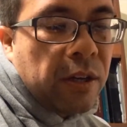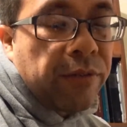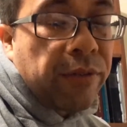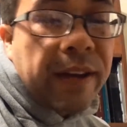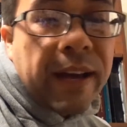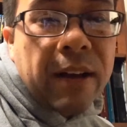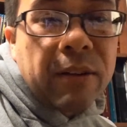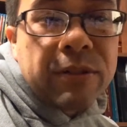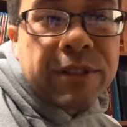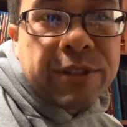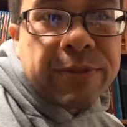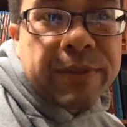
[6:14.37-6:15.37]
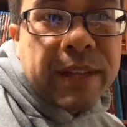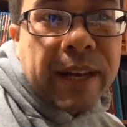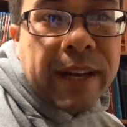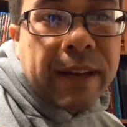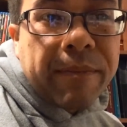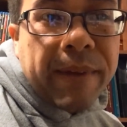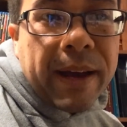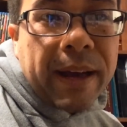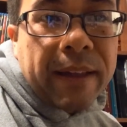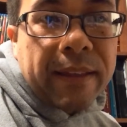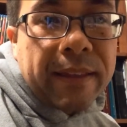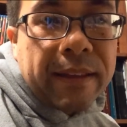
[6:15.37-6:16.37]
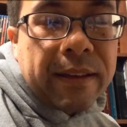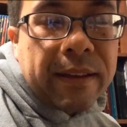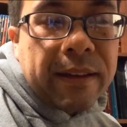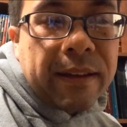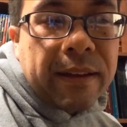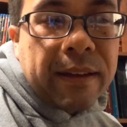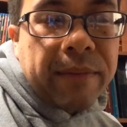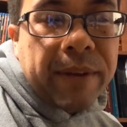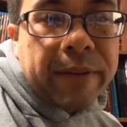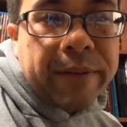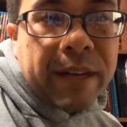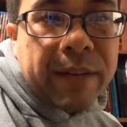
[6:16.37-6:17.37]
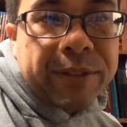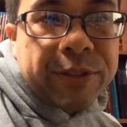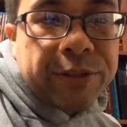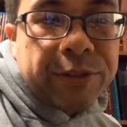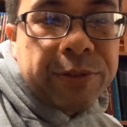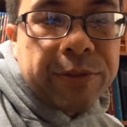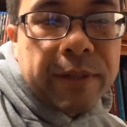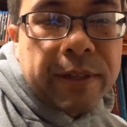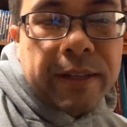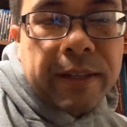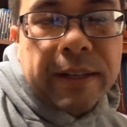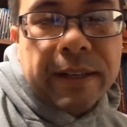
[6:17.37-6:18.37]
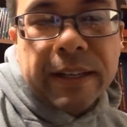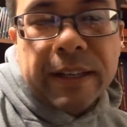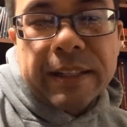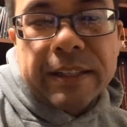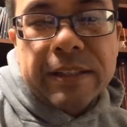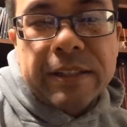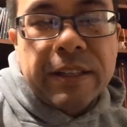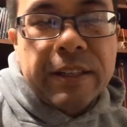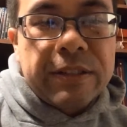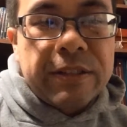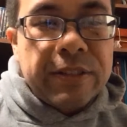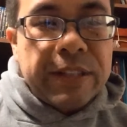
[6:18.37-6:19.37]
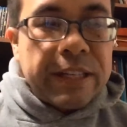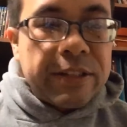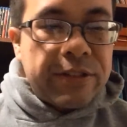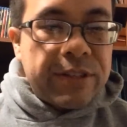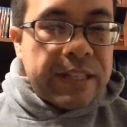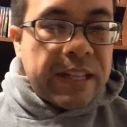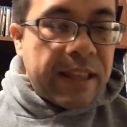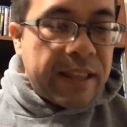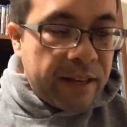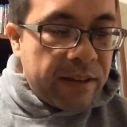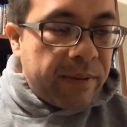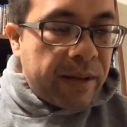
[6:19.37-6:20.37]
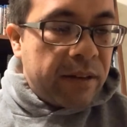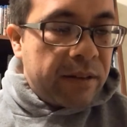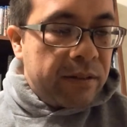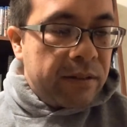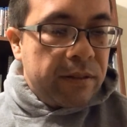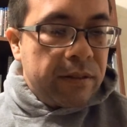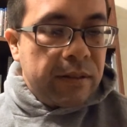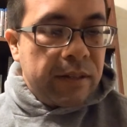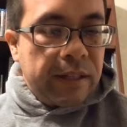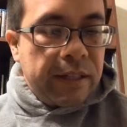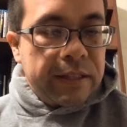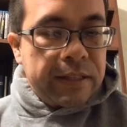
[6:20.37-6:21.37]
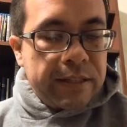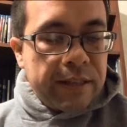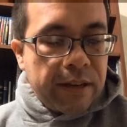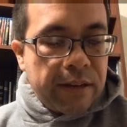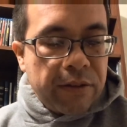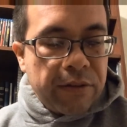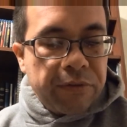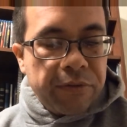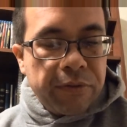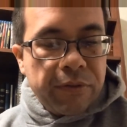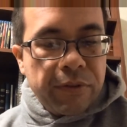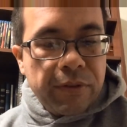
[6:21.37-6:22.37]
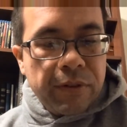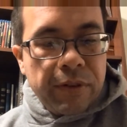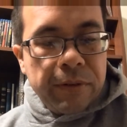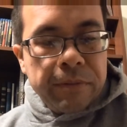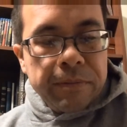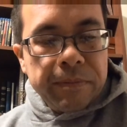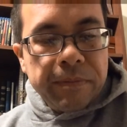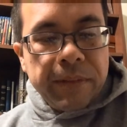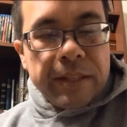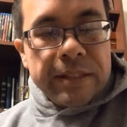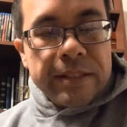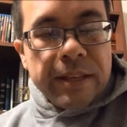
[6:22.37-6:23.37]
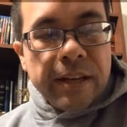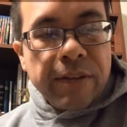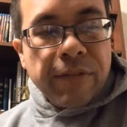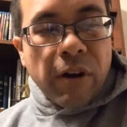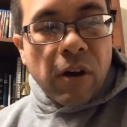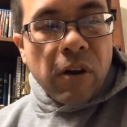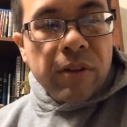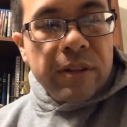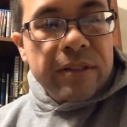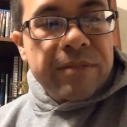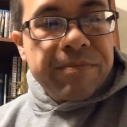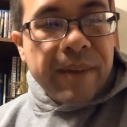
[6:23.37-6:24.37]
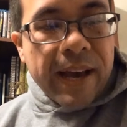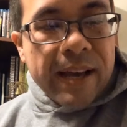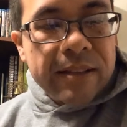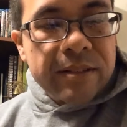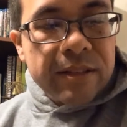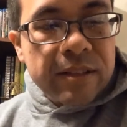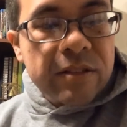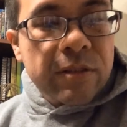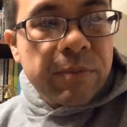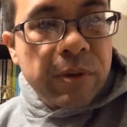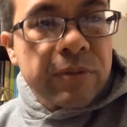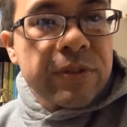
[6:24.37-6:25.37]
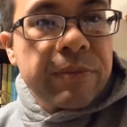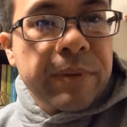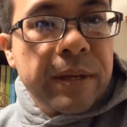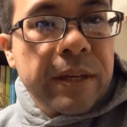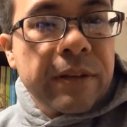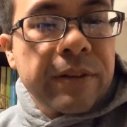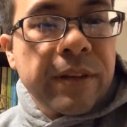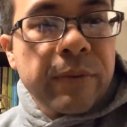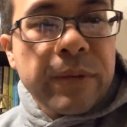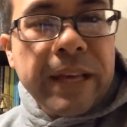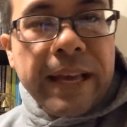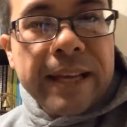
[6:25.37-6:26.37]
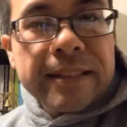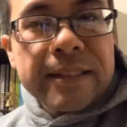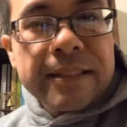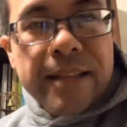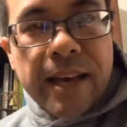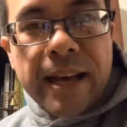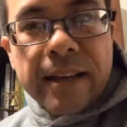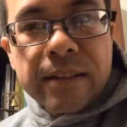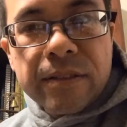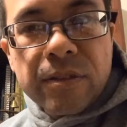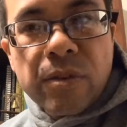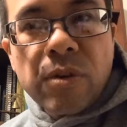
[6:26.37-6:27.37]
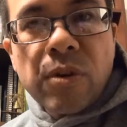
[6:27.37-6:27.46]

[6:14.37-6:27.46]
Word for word: for now, we'll just rely on math that uh, may or may not be true. Uh, it's it's certainly interesting to think about instead of instead of all this mass that's supposed to be here that we can't detect.